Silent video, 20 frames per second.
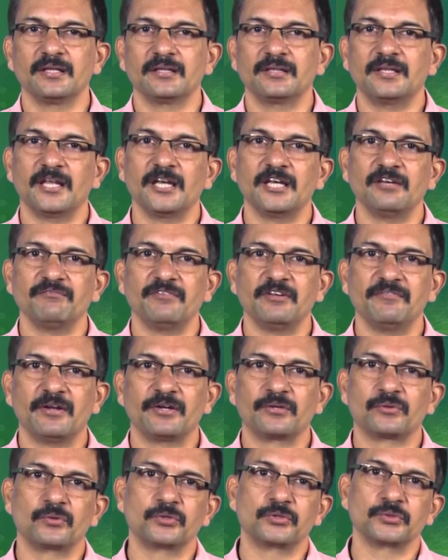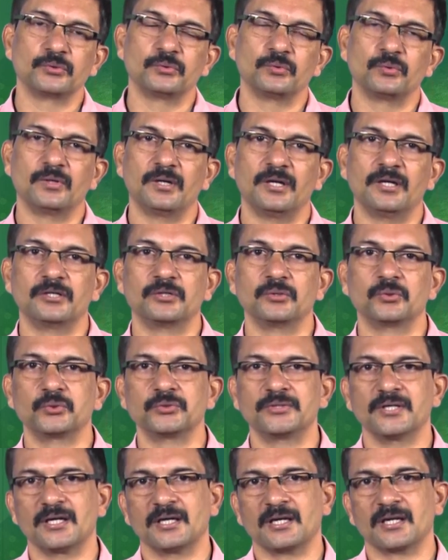then we went on to do
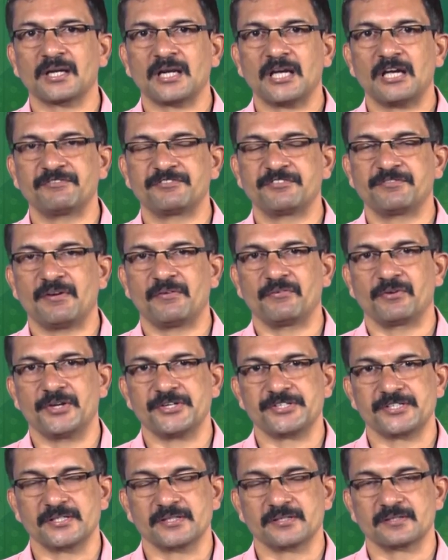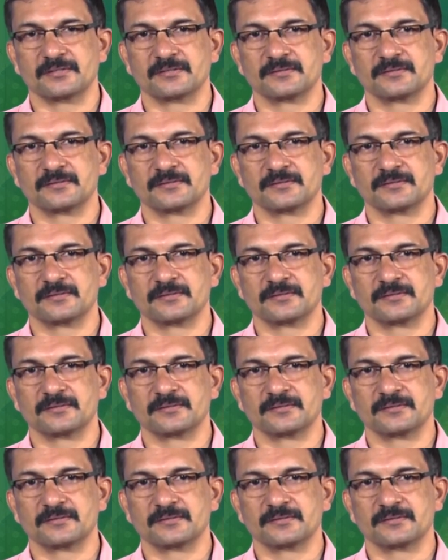the raft foundation.